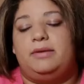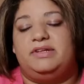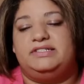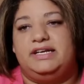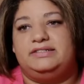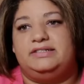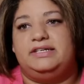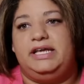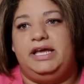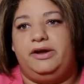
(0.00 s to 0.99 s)
I'm addicted
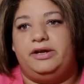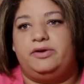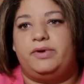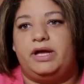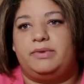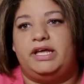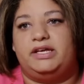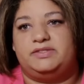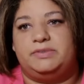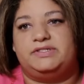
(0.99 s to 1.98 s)
to carrying around my
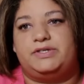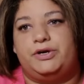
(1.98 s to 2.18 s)
husband's